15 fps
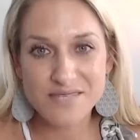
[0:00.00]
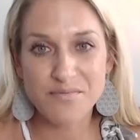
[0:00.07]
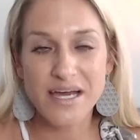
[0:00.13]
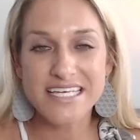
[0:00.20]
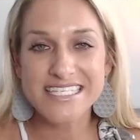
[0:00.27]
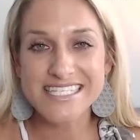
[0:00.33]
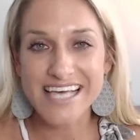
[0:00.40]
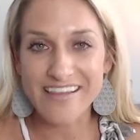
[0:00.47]

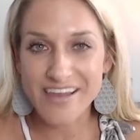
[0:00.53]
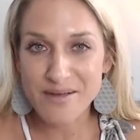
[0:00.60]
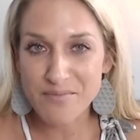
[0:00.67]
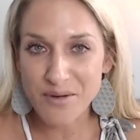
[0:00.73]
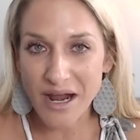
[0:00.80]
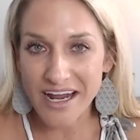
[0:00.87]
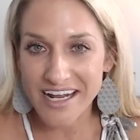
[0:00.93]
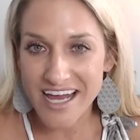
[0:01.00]
by selling
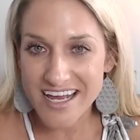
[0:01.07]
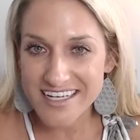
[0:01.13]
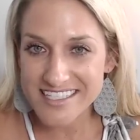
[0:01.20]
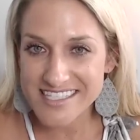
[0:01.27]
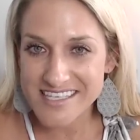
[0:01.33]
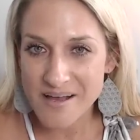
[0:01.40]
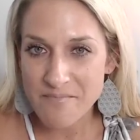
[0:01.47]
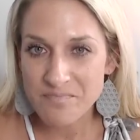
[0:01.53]

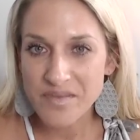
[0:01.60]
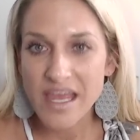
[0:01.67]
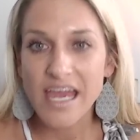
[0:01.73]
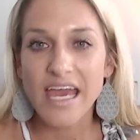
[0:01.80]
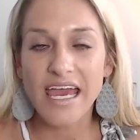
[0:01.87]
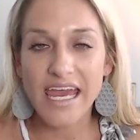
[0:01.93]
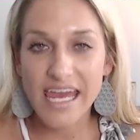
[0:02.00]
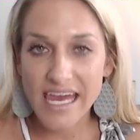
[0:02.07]
products,
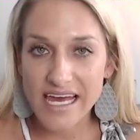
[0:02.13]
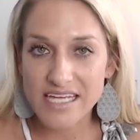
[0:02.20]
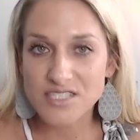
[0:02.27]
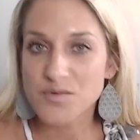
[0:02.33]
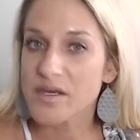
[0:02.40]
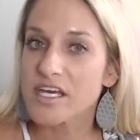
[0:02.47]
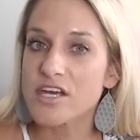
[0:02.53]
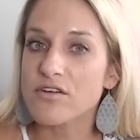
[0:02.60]
and
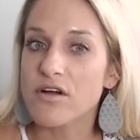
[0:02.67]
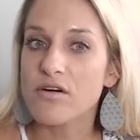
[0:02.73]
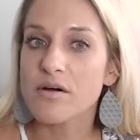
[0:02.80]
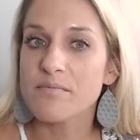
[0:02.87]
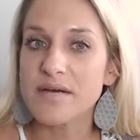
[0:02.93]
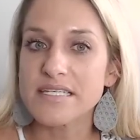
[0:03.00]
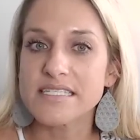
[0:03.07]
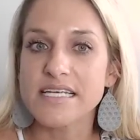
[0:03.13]
we can grow a
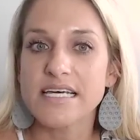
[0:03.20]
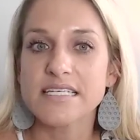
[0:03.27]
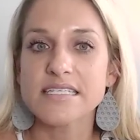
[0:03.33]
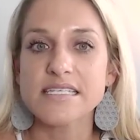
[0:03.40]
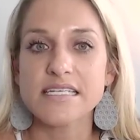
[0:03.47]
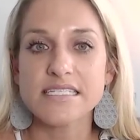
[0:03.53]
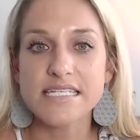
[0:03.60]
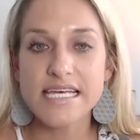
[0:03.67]

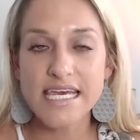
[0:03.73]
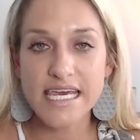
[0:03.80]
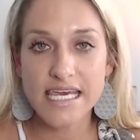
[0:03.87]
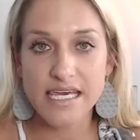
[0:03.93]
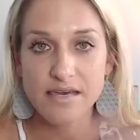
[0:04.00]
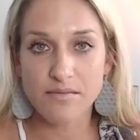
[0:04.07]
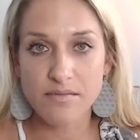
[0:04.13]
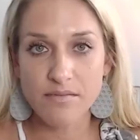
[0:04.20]
business
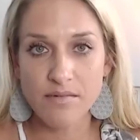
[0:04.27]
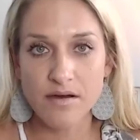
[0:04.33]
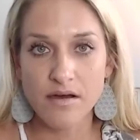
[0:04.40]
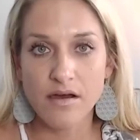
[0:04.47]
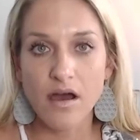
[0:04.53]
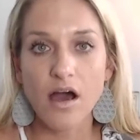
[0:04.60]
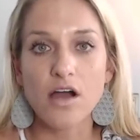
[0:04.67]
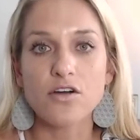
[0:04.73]
team
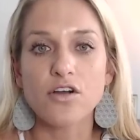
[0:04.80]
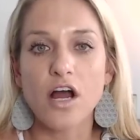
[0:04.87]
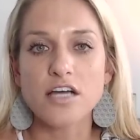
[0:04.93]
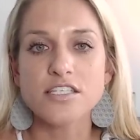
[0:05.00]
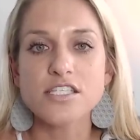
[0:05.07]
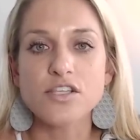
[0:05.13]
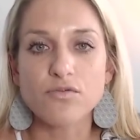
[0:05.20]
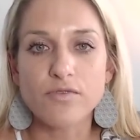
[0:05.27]

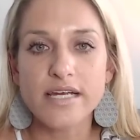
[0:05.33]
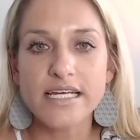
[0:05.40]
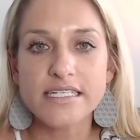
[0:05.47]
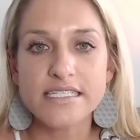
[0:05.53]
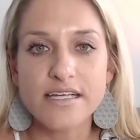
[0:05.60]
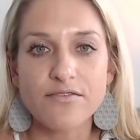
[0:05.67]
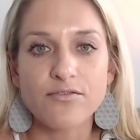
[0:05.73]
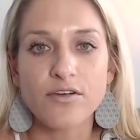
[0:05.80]
across three
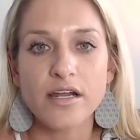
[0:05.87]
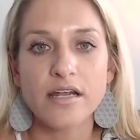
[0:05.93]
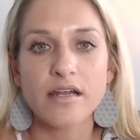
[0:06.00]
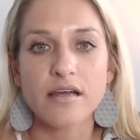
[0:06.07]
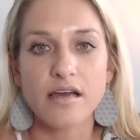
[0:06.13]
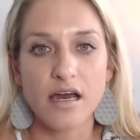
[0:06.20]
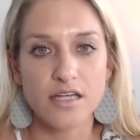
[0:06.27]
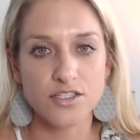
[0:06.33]

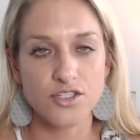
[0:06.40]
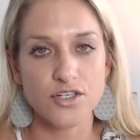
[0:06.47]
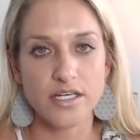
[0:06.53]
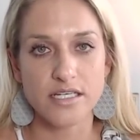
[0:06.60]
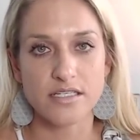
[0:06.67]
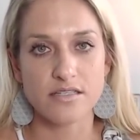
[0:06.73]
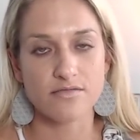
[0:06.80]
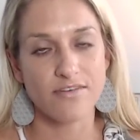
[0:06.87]
different
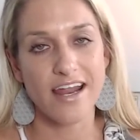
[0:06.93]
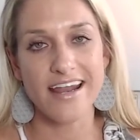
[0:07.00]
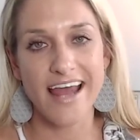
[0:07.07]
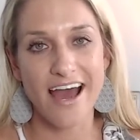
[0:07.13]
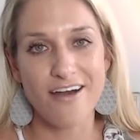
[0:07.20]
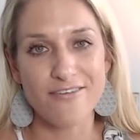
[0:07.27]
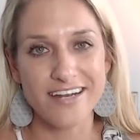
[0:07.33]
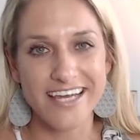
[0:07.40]
countries right
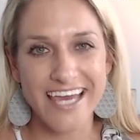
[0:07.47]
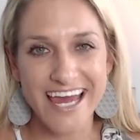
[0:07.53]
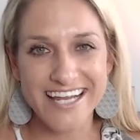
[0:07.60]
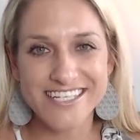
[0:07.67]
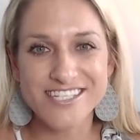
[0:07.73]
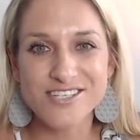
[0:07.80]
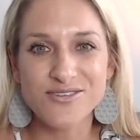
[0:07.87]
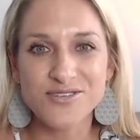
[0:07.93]
now, and
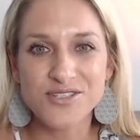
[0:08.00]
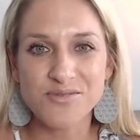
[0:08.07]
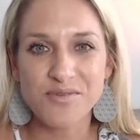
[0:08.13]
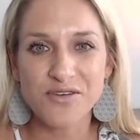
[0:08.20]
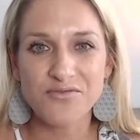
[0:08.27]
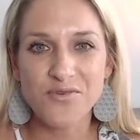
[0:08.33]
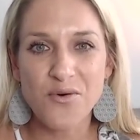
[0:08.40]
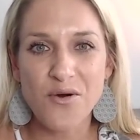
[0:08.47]
again, soon to
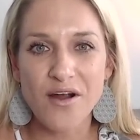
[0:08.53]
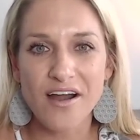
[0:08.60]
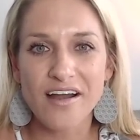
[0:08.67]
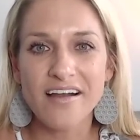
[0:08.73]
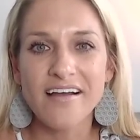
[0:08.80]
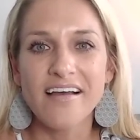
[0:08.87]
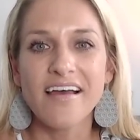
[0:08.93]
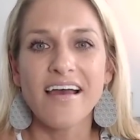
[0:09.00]
be
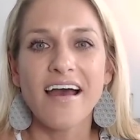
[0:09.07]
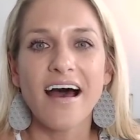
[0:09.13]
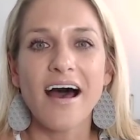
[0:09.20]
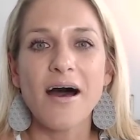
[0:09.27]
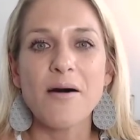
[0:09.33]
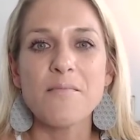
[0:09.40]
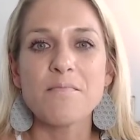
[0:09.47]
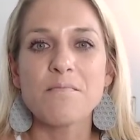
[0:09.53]
four,
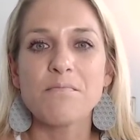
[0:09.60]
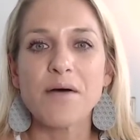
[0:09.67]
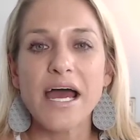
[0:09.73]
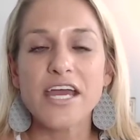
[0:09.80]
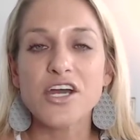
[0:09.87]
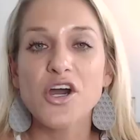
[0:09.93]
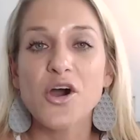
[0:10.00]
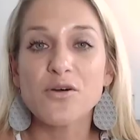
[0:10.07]

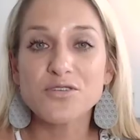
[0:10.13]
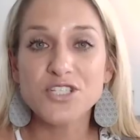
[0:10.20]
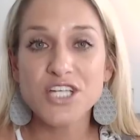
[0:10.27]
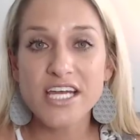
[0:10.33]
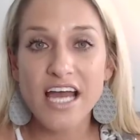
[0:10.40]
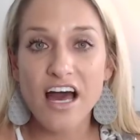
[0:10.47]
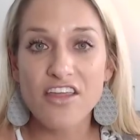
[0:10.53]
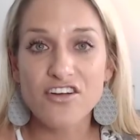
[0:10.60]
by
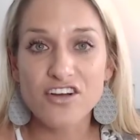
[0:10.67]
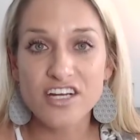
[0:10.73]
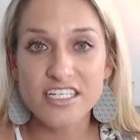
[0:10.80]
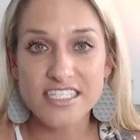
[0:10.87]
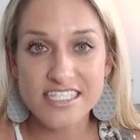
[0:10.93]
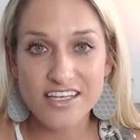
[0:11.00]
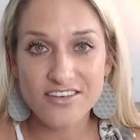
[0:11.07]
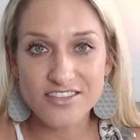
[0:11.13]
coaching other
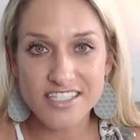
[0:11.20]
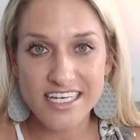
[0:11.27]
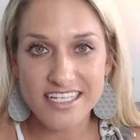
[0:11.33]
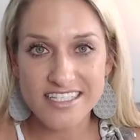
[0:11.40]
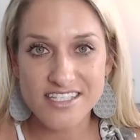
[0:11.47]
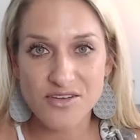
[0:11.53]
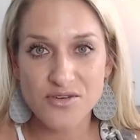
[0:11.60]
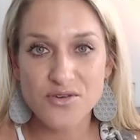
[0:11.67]

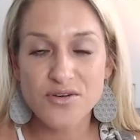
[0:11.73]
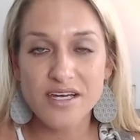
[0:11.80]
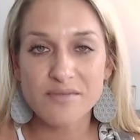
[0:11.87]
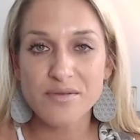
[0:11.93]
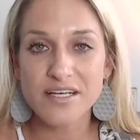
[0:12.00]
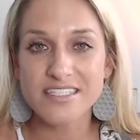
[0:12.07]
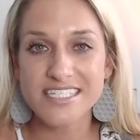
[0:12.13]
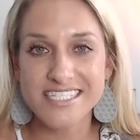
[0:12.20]
consultants. So you can
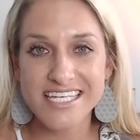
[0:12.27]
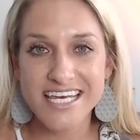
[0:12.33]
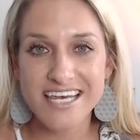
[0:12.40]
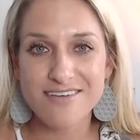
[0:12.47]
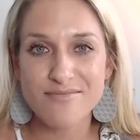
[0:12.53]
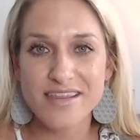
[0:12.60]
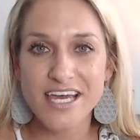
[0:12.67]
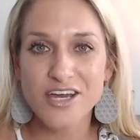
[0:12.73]
build a
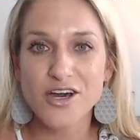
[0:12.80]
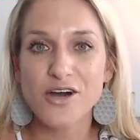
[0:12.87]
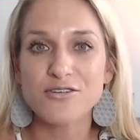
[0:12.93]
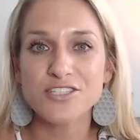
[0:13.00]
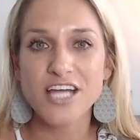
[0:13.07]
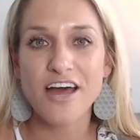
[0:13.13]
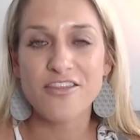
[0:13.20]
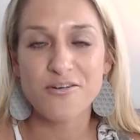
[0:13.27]
team and then
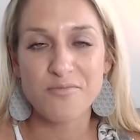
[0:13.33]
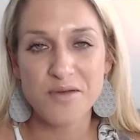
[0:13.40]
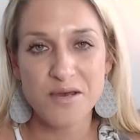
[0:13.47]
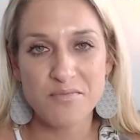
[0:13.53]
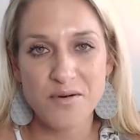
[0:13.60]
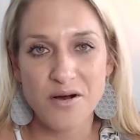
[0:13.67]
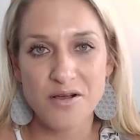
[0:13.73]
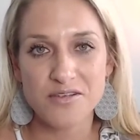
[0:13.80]
coach other
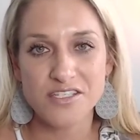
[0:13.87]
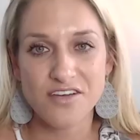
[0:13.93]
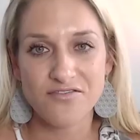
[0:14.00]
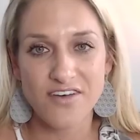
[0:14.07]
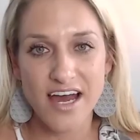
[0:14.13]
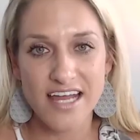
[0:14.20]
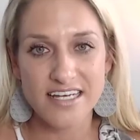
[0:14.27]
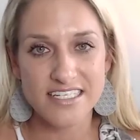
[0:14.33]
people to
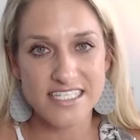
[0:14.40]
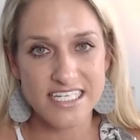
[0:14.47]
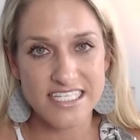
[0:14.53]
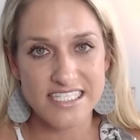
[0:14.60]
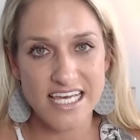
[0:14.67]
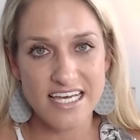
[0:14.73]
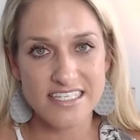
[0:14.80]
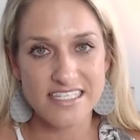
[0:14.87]
find
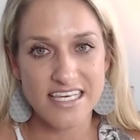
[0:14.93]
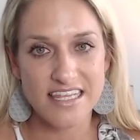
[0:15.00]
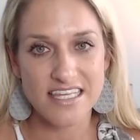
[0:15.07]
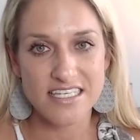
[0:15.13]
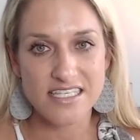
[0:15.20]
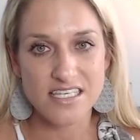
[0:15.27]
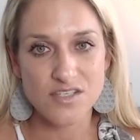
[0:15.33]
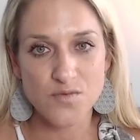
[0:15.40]
success in
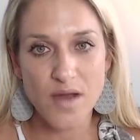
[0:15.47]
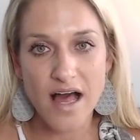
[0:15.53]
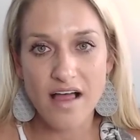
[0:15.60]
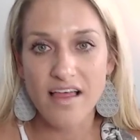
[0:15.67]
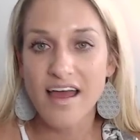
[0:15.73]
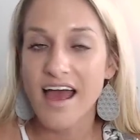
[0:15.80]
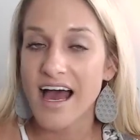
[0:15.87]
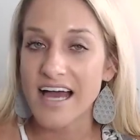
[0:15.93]
this as well.
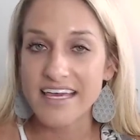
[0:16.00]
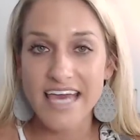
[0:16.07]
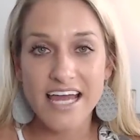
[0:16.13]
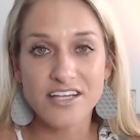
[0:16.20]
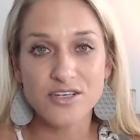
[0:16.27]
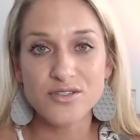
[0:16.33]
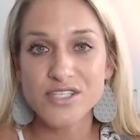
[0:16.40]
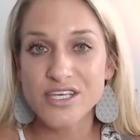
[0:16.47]

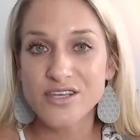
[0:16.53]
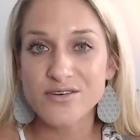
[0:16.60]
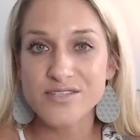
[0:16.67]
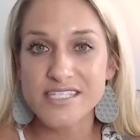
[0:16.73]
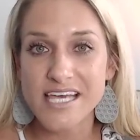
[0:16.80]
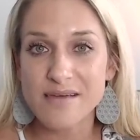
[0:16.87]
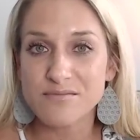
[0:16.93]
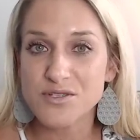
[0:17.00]
Again, using those
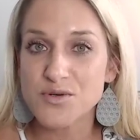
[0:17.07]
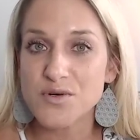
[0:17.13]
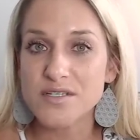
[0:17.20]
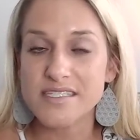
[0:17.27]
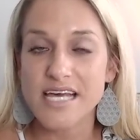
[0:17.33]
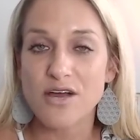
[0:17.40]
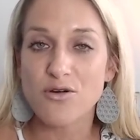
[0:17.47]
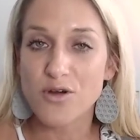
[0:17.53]
same
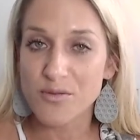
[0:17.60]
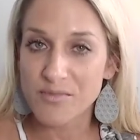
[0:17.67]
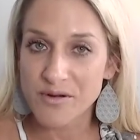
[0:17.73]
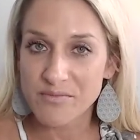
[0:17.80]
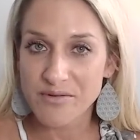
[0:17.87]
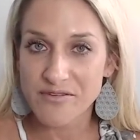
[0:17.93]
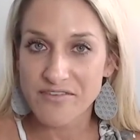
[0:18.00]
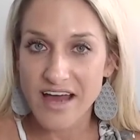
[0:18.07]
tools that
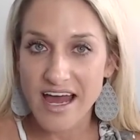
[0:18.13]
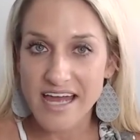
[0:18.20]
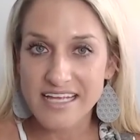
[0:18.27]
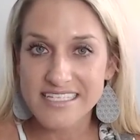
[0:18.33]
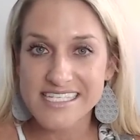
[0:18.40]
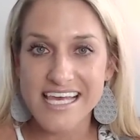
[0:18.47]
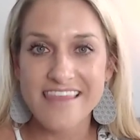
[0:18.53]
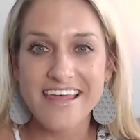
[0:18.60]
corporate
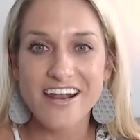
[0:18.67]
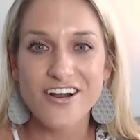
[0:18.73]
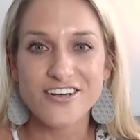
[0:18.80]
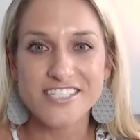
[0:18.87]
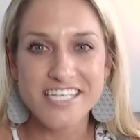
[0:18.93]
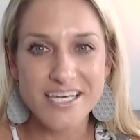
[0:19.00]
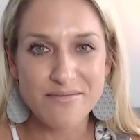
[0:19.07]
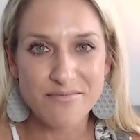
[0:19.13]
provides and that our
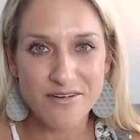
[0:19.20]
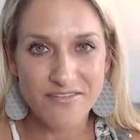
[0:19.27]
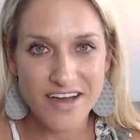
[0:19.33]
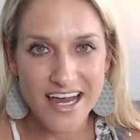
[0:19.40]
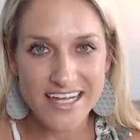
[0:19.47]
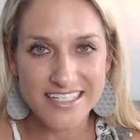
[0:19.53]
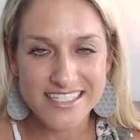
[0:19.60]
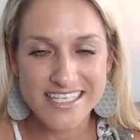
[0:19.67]
team
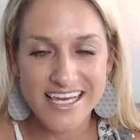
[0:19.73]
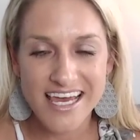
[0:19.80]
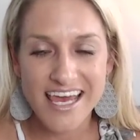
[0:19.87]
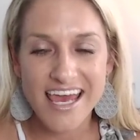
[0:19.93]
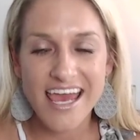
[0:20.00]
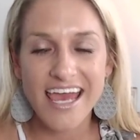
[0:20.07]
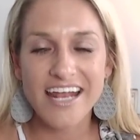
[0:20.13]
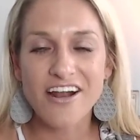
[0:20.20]
provides.
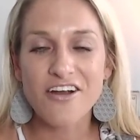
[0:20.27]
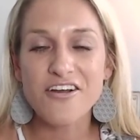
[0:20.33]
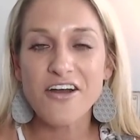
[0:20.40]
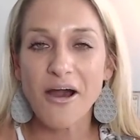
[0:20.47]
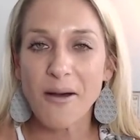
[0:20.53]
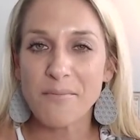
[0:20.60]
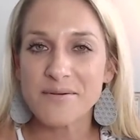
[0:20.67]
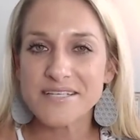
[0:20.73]
And our
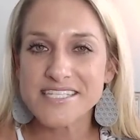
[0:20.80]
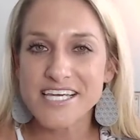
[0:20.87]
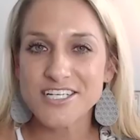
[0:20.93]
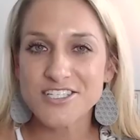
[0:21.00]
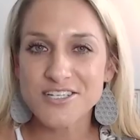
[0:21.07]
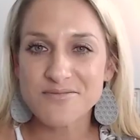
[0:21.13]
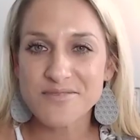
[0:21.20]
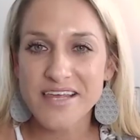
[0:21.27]

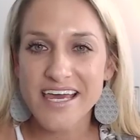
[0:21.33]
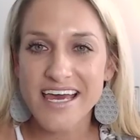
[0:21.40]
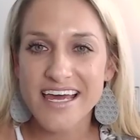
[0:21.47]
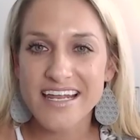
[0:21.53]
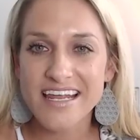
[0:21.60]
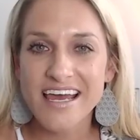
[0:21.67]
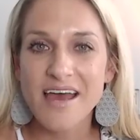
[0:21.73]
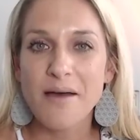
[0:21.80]
compensation
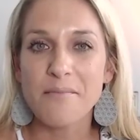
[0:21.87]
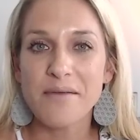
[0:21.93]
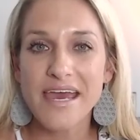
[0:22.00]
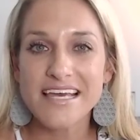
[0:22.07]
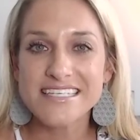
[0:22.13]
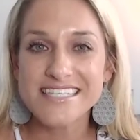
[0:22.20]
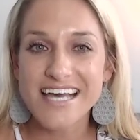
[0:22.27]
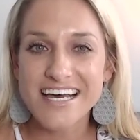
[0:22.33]
plan
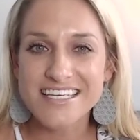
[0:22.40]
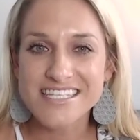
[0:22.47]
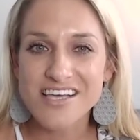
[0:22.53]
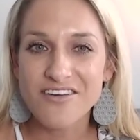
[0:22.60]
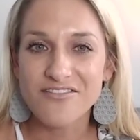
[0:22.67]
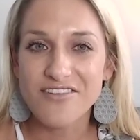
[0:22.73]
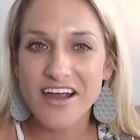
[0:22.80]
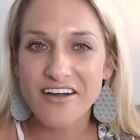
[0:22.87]
pays us
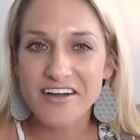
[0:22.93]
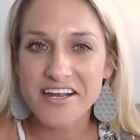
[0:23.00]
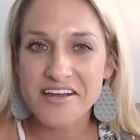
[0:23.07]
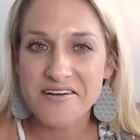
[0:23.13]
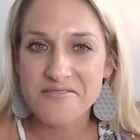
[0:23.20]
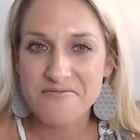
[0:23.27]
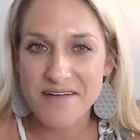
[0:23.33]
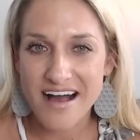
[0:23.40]
very
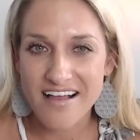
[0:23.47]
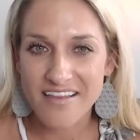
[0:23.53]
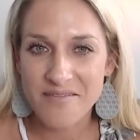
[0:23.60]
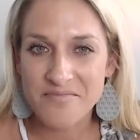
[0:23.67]
well.